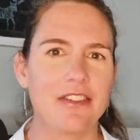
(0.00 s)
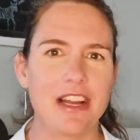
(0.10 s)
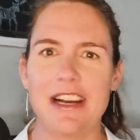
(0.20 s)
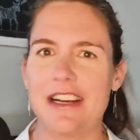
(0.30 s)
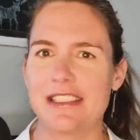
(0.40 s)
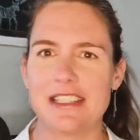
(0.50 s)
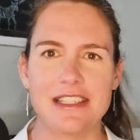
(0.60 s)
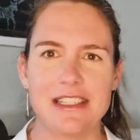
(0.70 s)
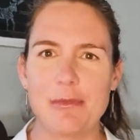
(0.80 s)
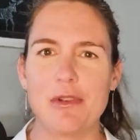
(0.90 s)
of car
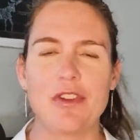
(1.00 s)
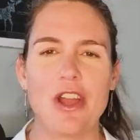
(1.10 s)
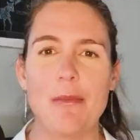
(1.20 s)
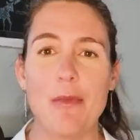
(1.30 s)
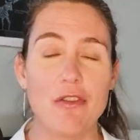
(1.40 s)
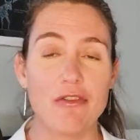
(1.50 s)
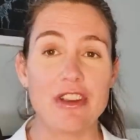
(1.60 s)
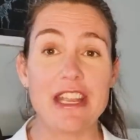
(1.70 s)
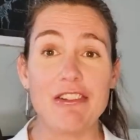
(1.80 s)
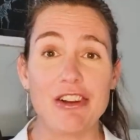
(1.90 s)
since I moved home over
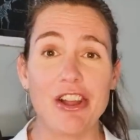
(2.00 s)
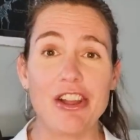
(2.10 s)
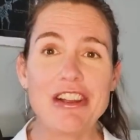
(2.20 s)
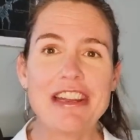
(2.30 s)
a year ago,